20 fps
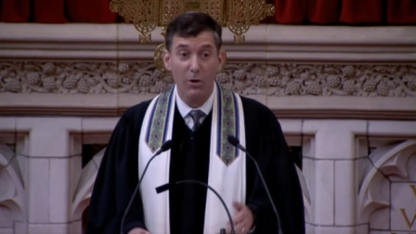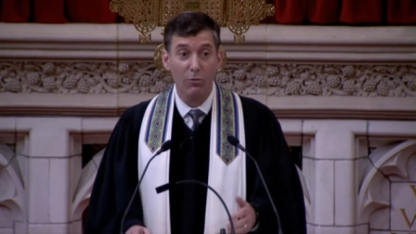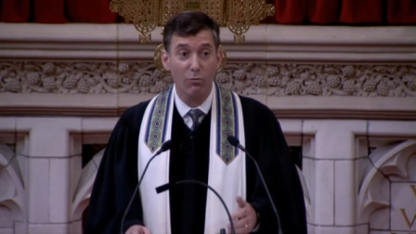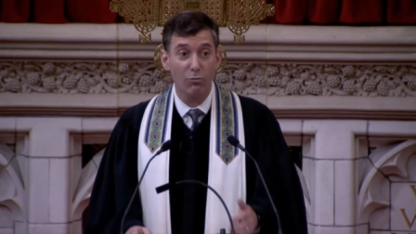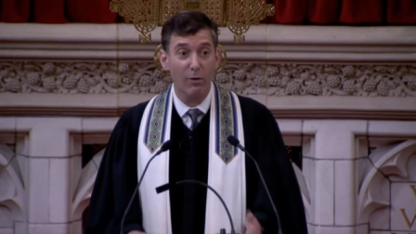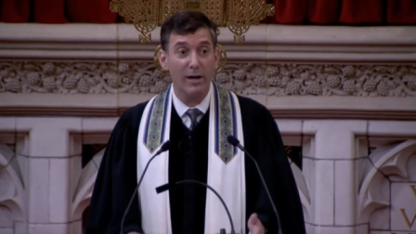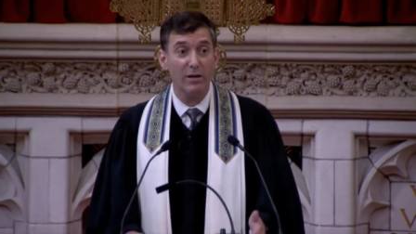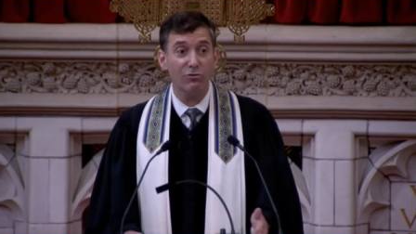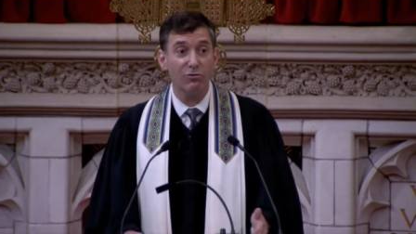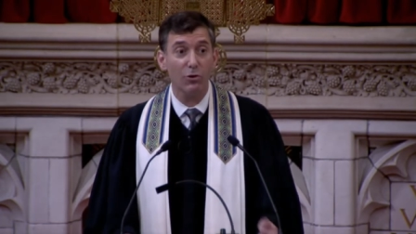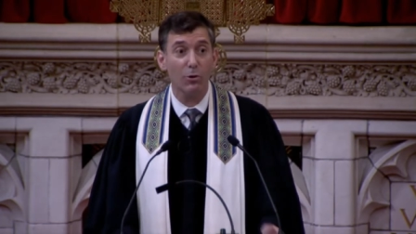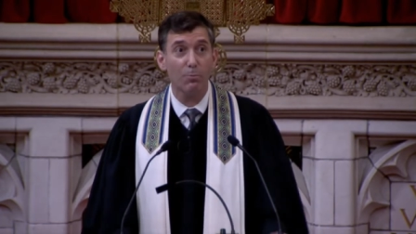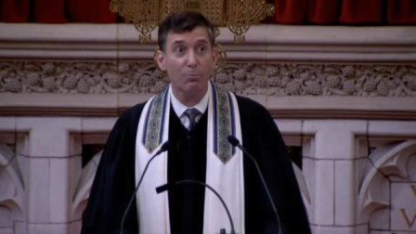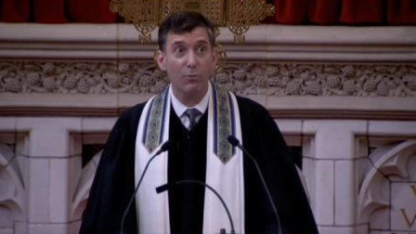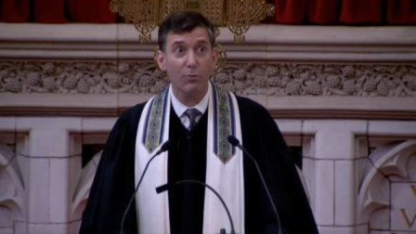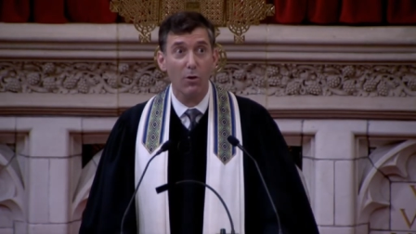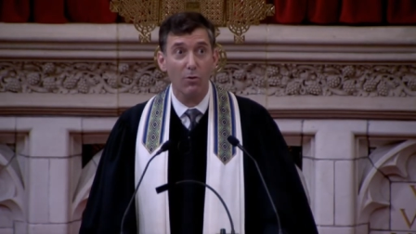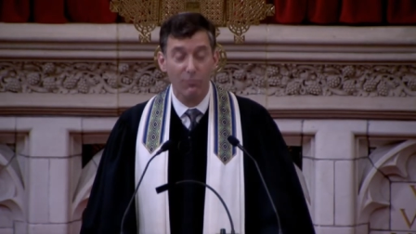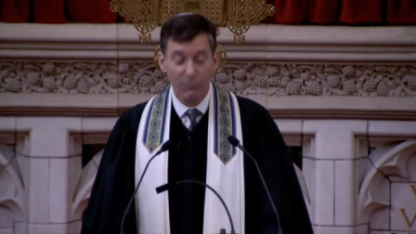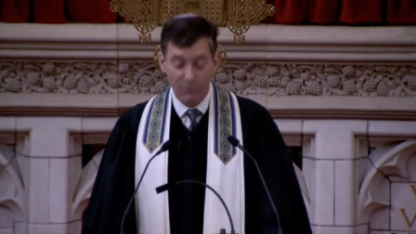racial
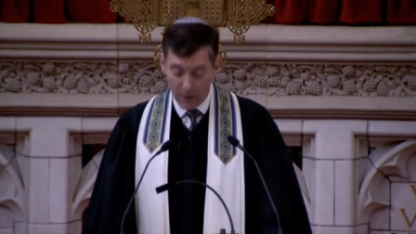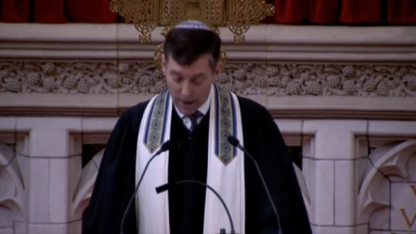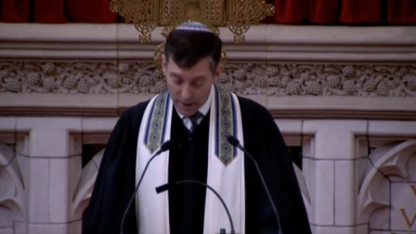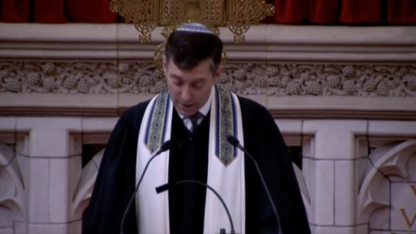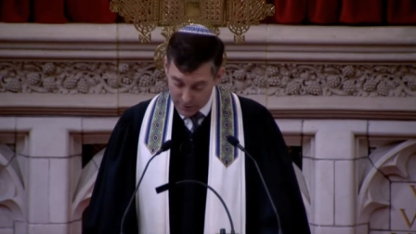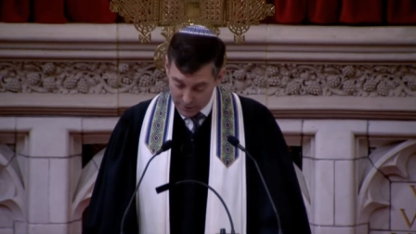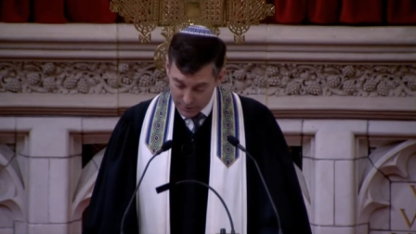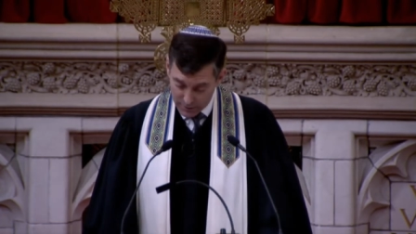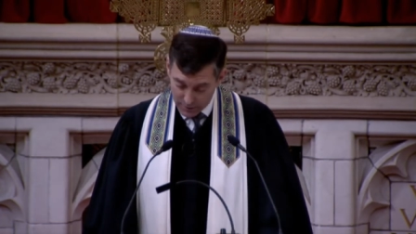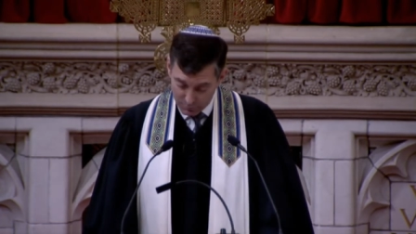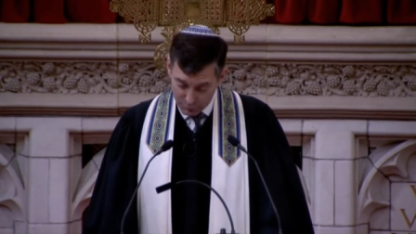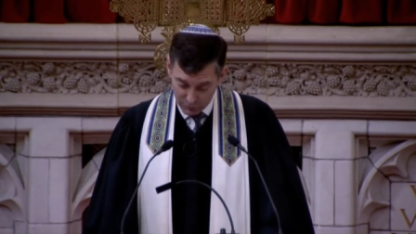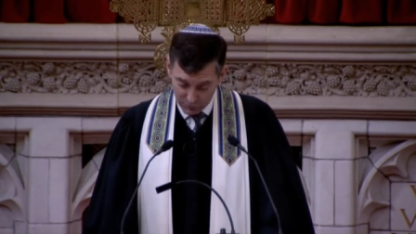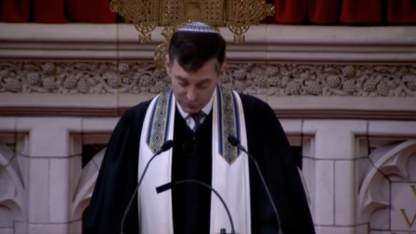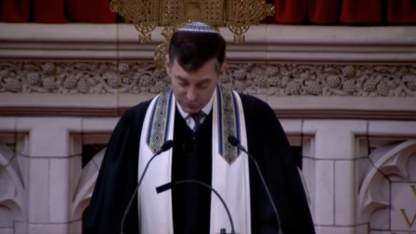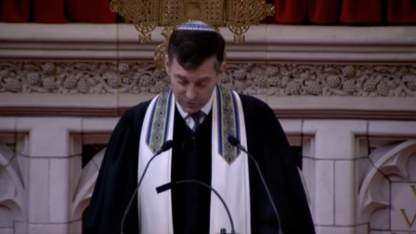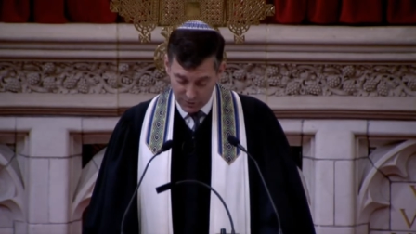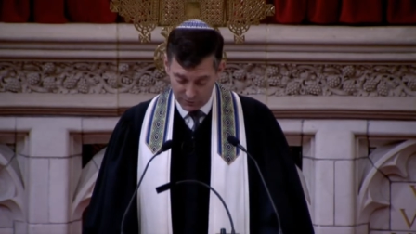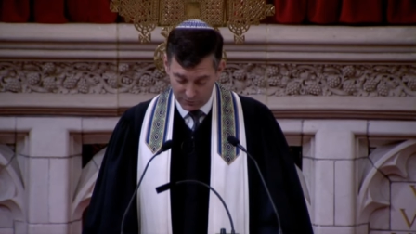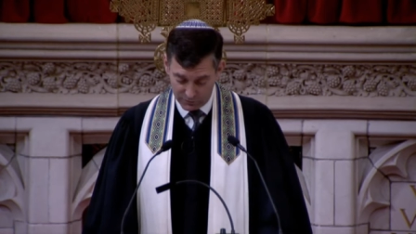profiling
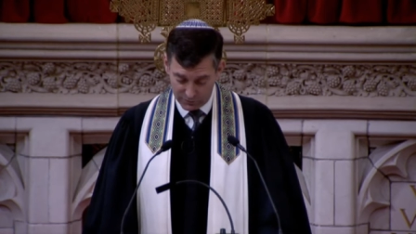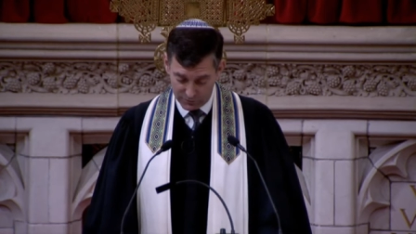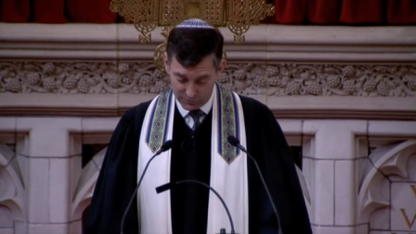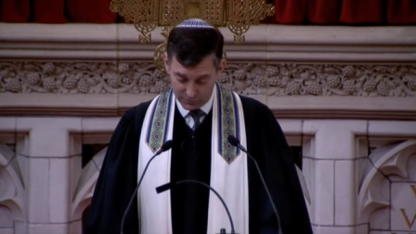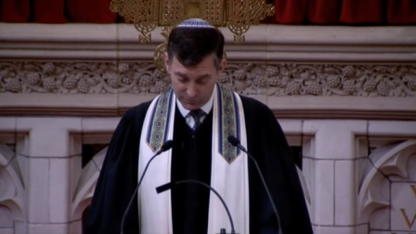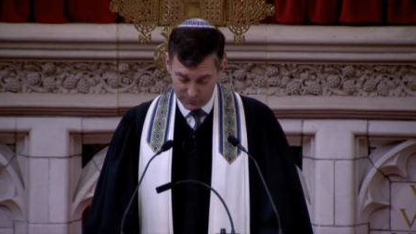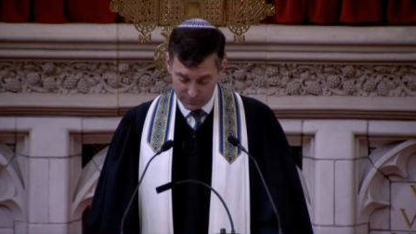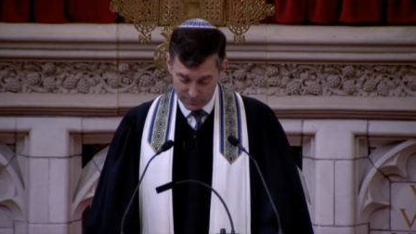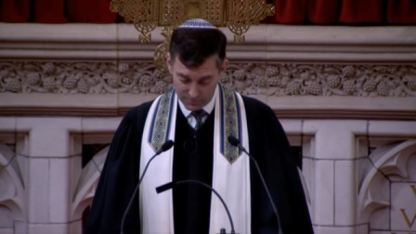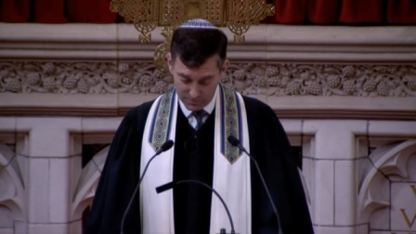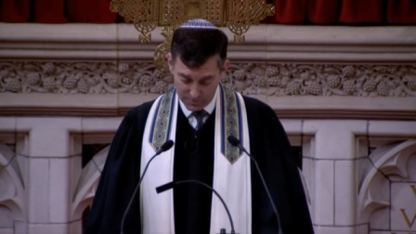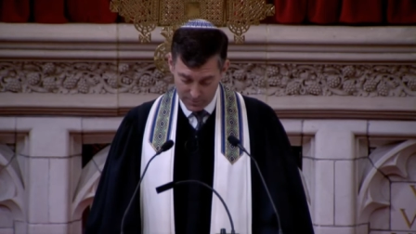persists.